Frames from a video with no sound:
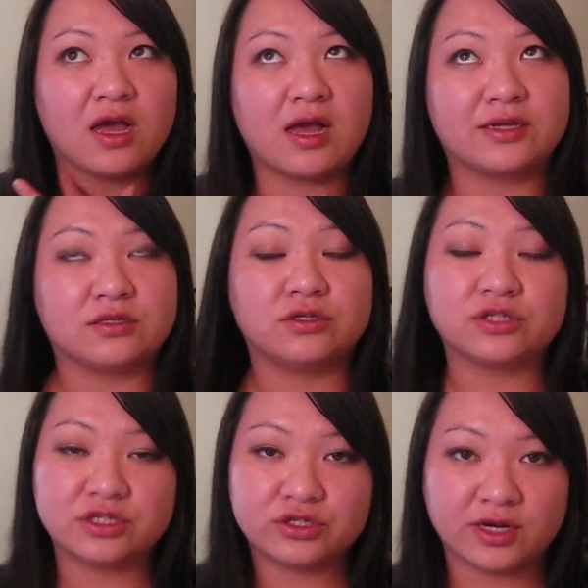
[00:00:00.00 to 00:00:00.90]
I
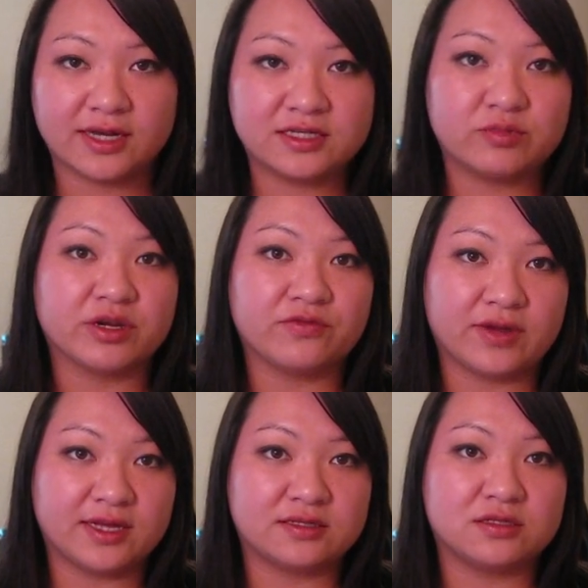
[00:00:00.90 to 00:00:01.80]
usually try to bring a
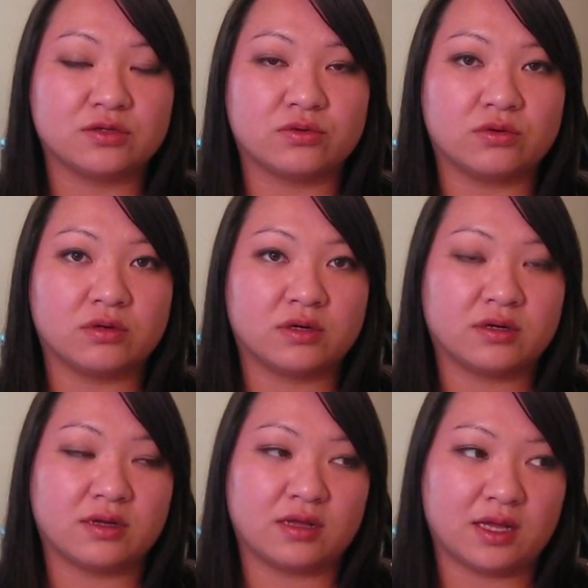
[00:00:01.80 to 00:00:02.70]
friend
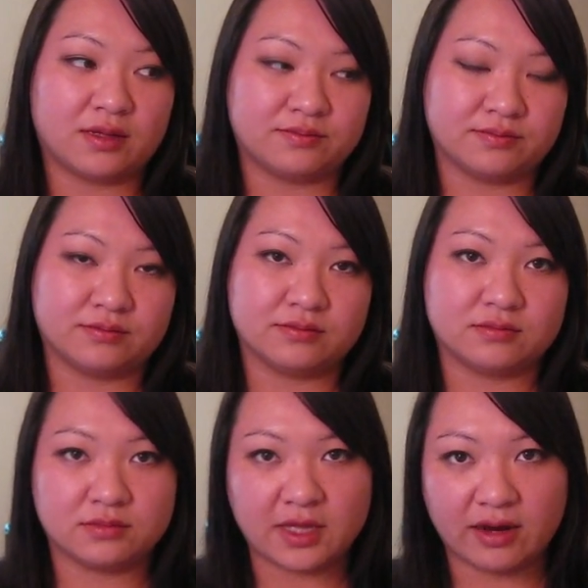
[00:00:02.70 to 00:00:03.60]
or
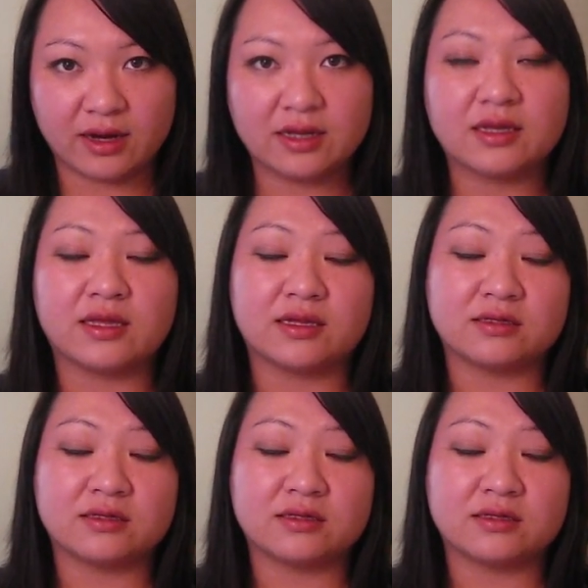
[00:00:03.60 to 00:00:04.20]
Eric,